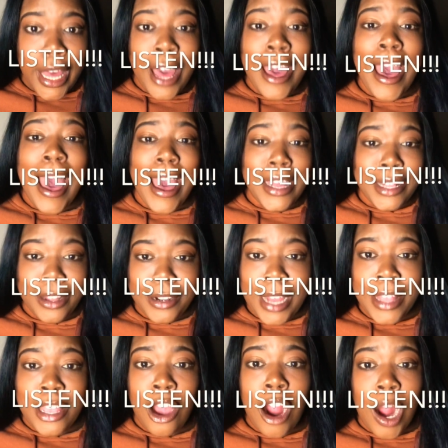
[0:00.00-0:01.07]
I had to learn that
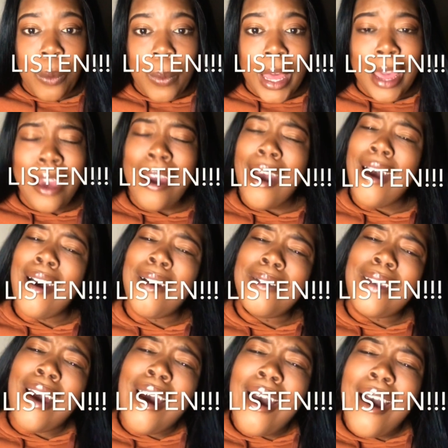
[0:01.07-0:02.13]
the hard way. Oh
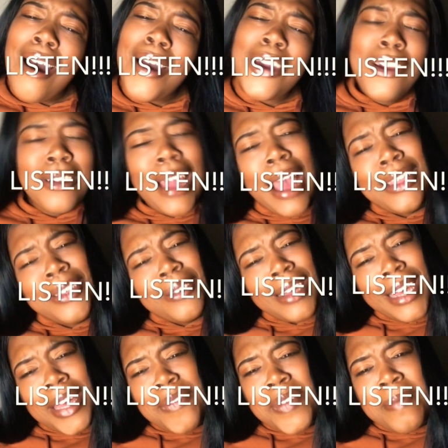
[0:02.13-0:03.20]
no, you're not too
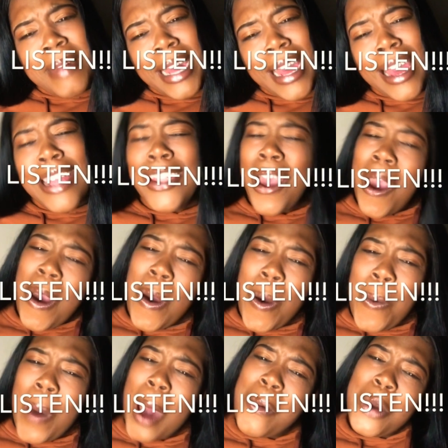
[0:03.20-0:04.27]
good for me. No,
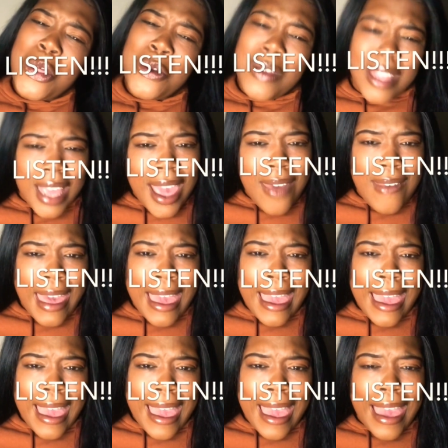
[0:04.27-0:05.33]
why would you say
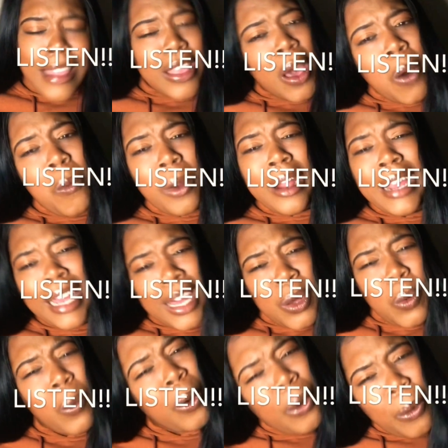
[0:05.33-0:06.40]
that? No, we're
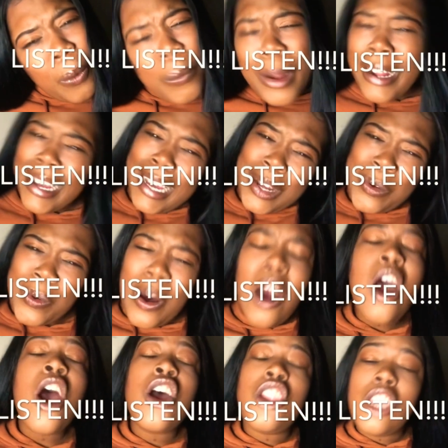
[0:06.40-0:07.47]
equal. We're equal.
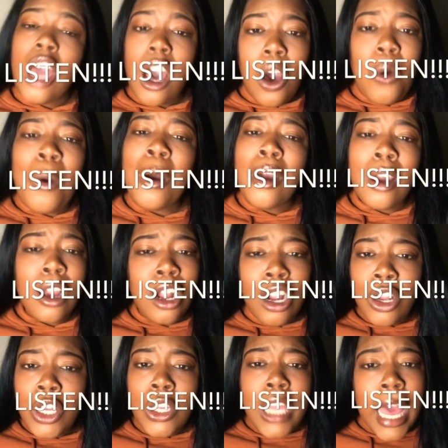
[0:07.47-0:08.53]
No, girl,
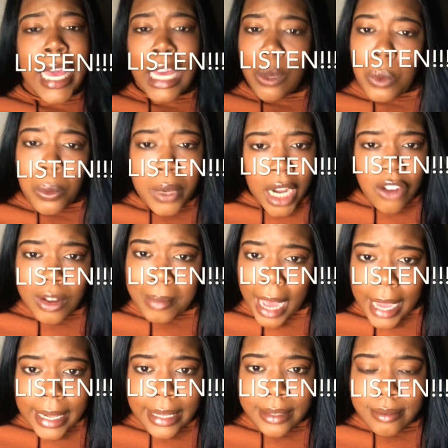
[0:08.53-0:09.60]
you're not equal with
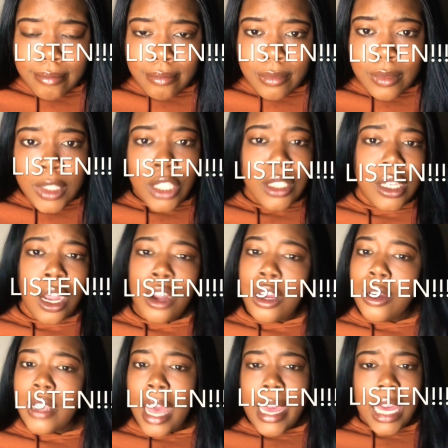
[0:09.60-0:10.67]
everybody. Sir, you're
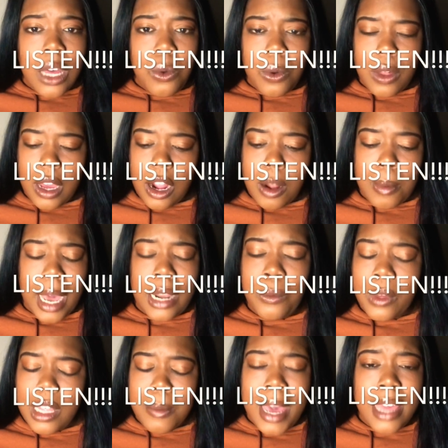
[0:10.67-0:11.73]
not equal with everybody. When
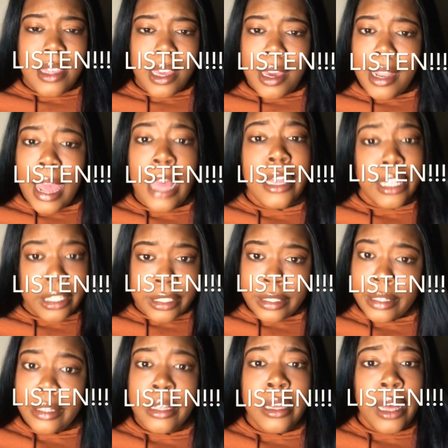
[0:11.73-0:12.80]
somebody tell you that,
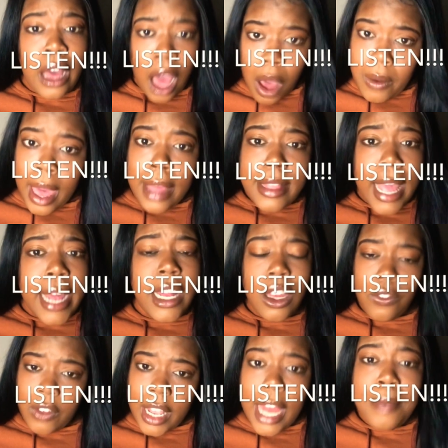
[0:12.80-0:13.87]
okay, thank you
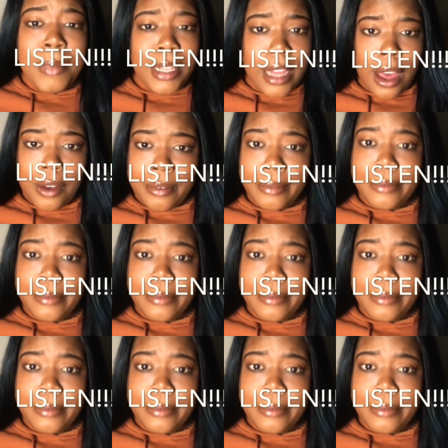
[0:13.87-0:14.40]
for letting me know.